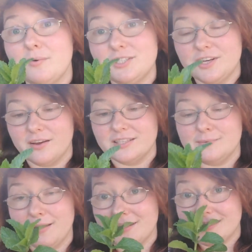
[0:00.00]
I wish y'all could
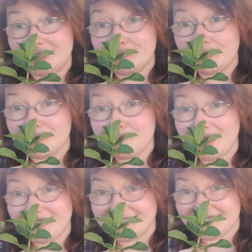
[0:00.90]
smell this. It smells
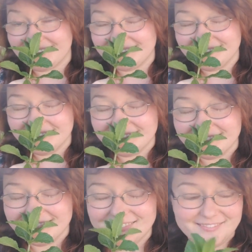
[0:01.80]
amazing.
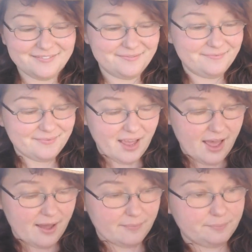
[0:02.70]
Mm.
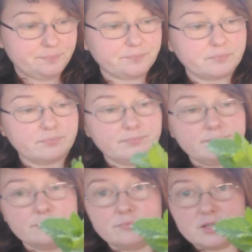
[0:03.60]
Um,
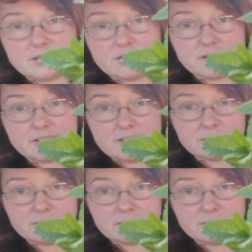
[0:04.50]
but so you can see